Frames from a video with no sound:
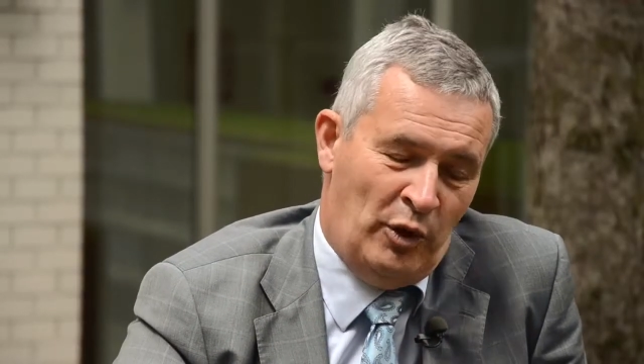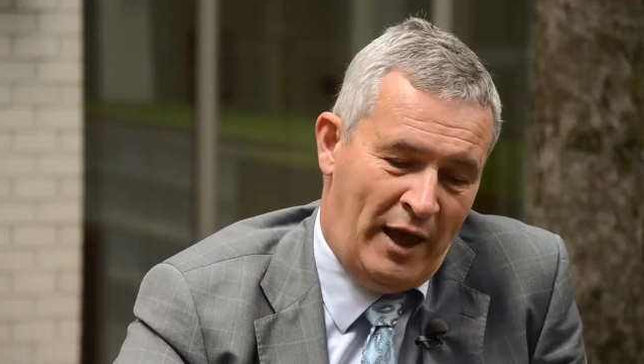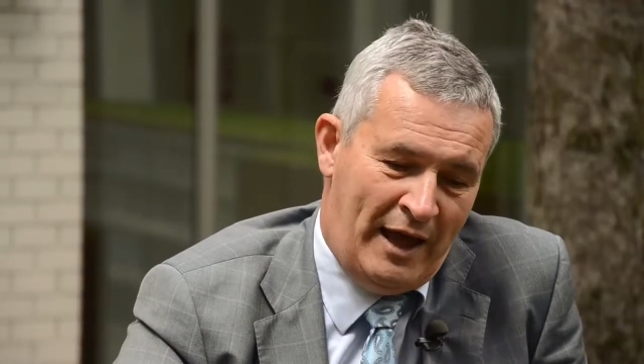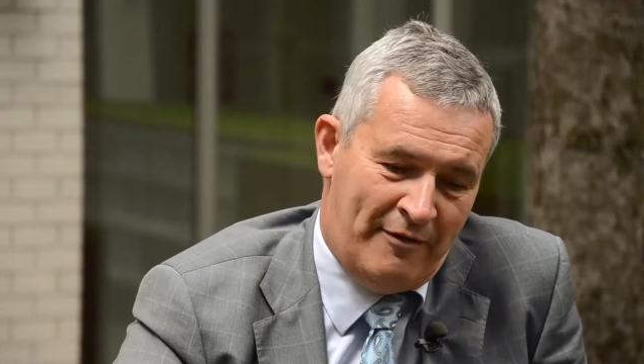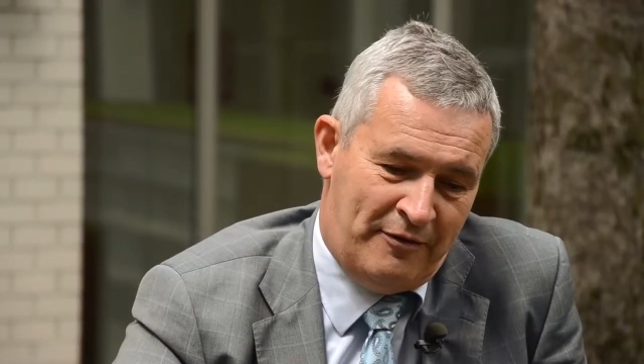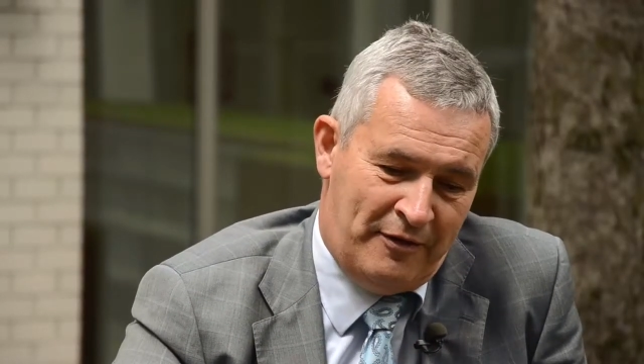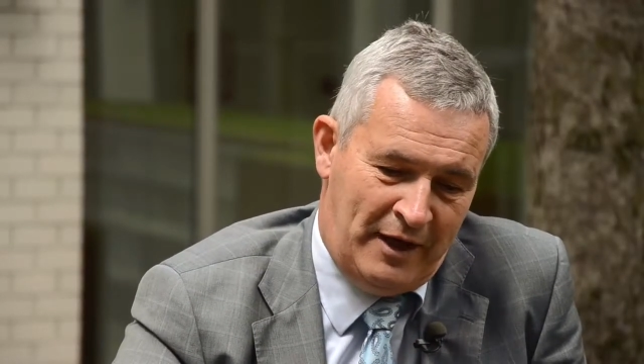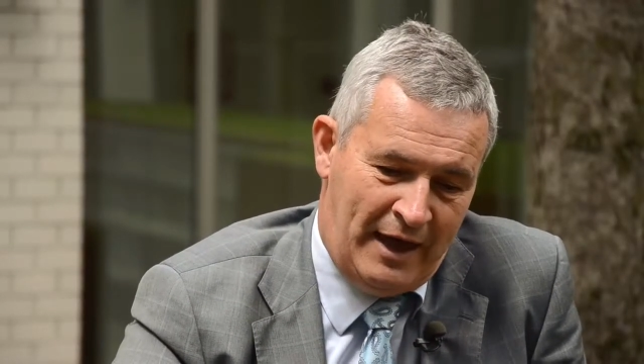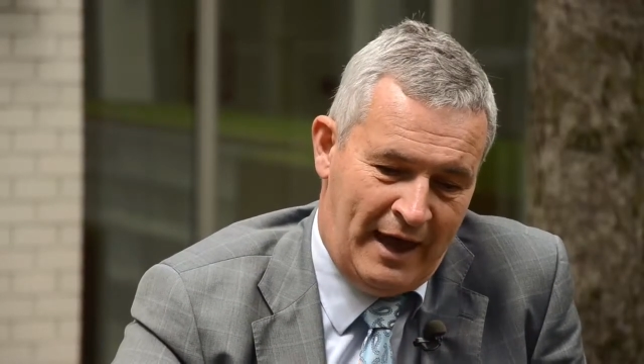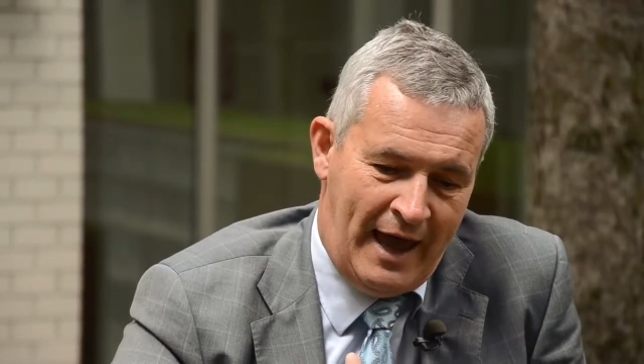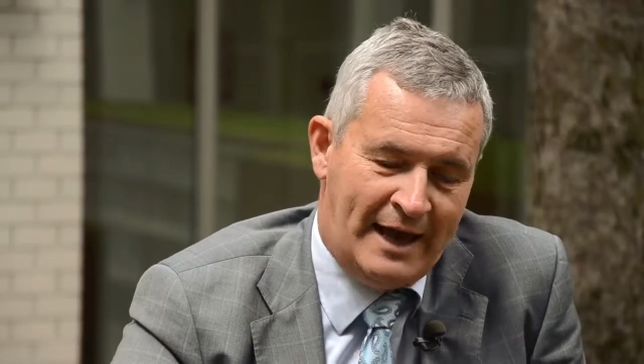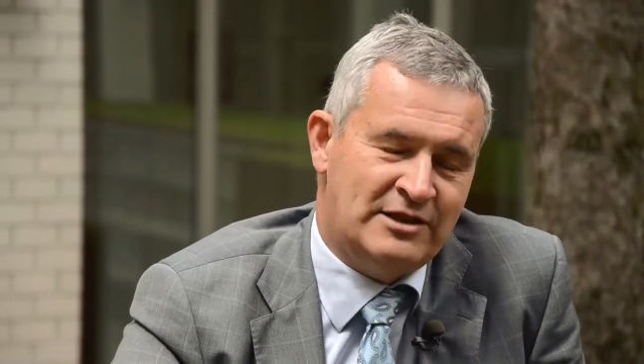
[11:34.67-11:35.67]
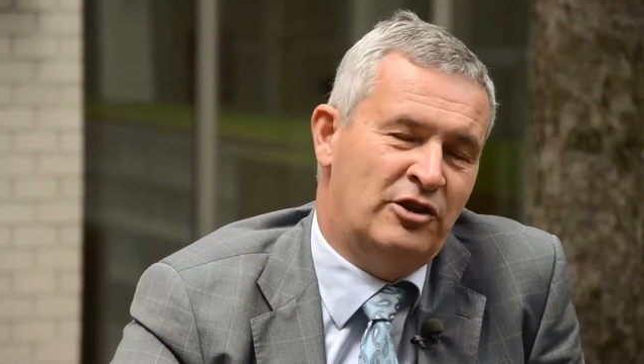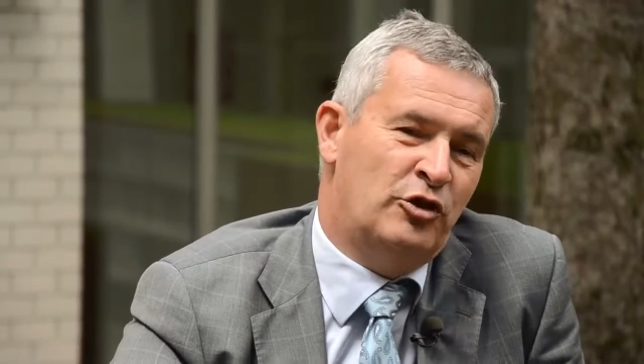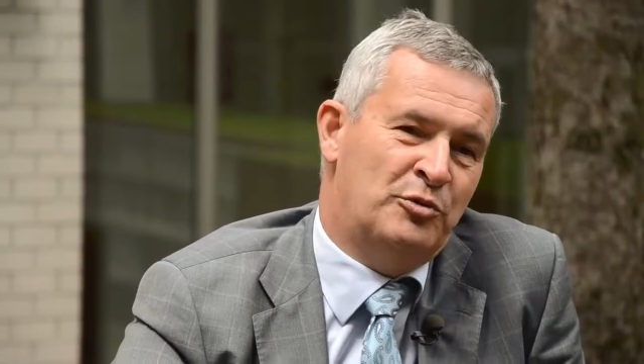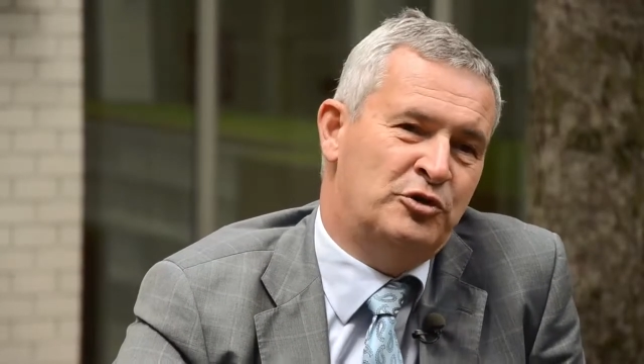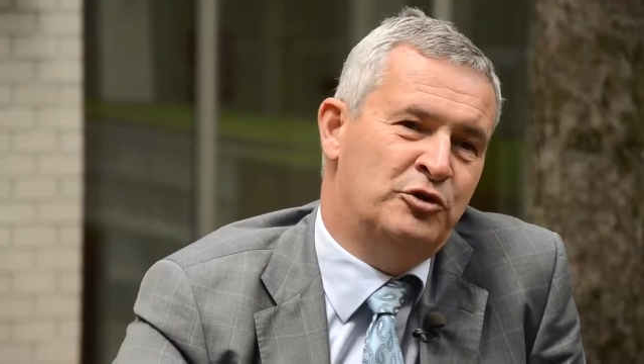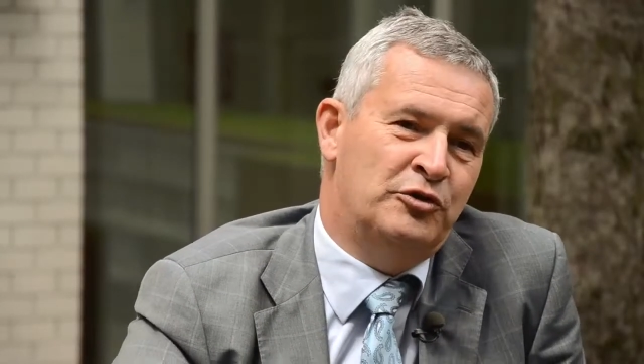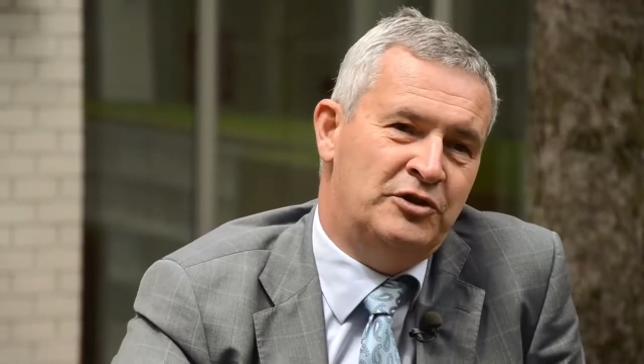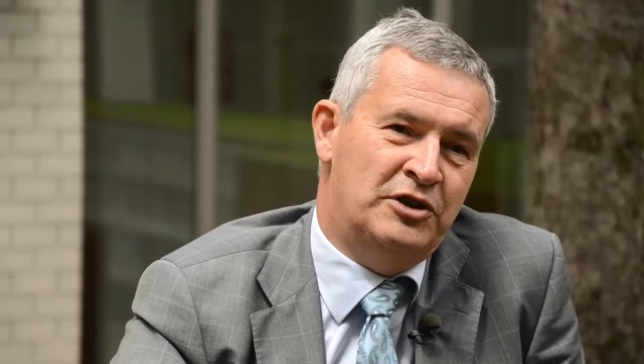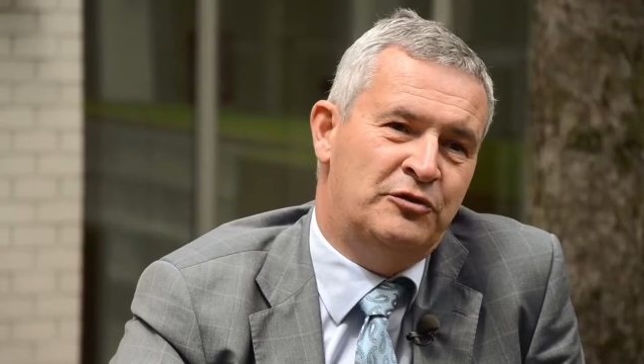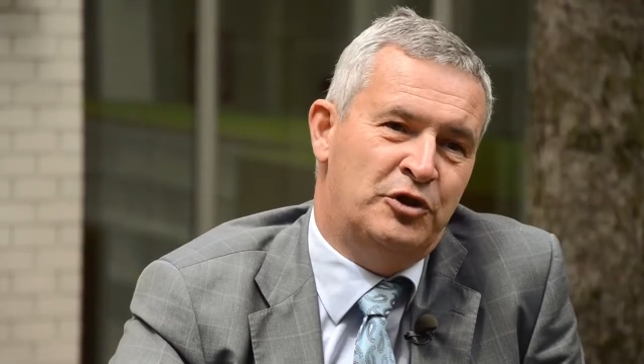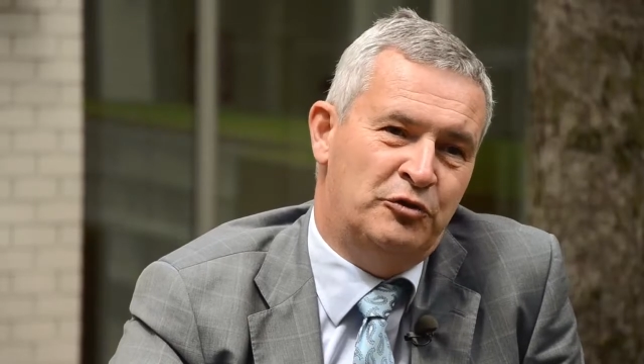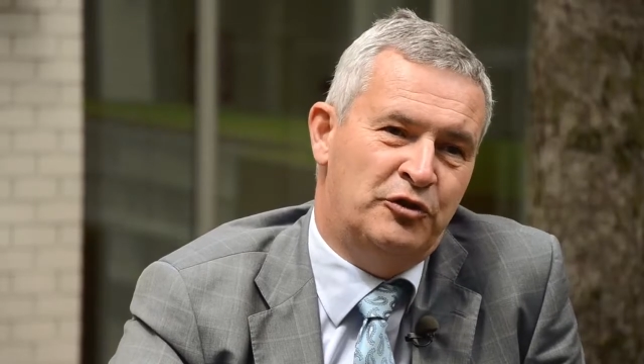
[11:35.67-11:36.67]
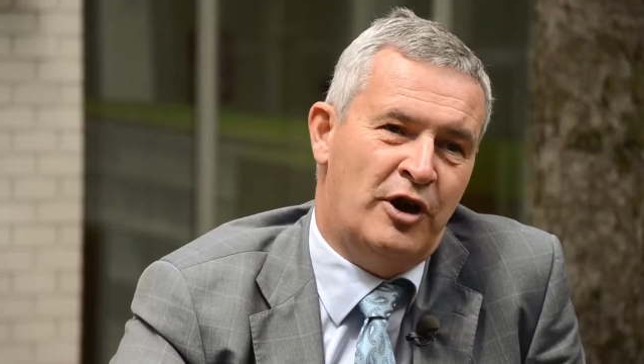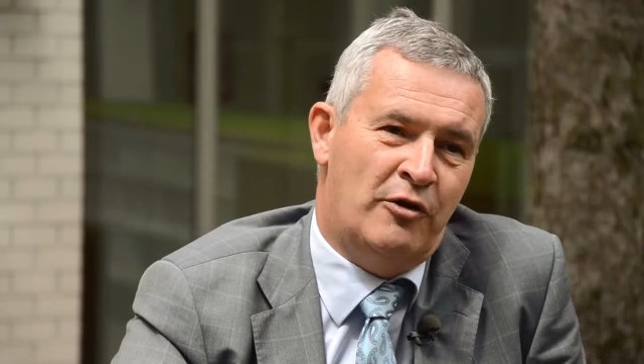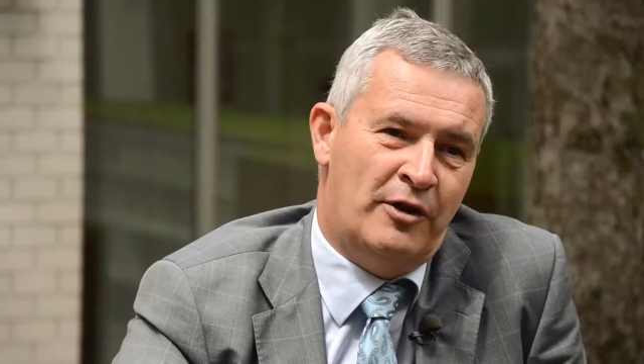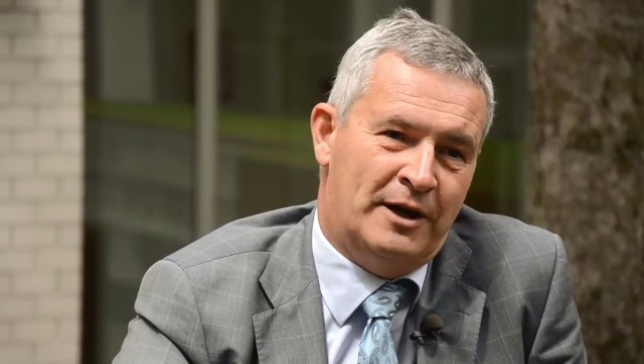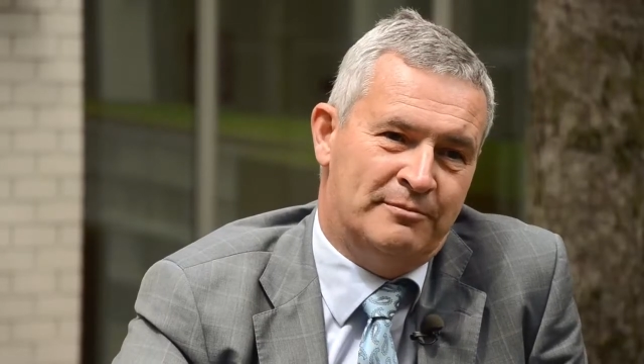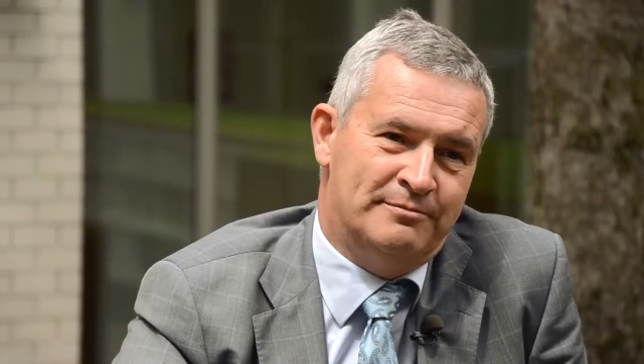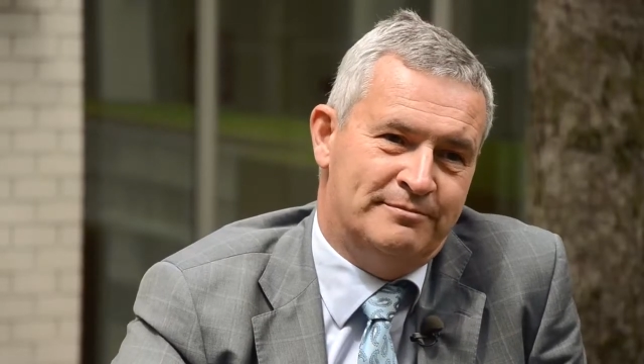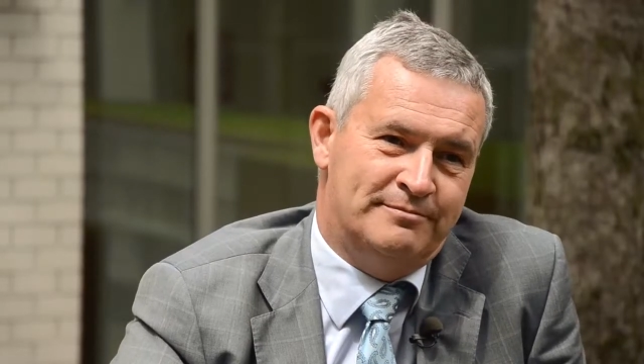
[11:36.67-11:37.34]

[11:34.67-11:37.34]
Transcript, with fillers: we'll have excellent opportunities for you to go there.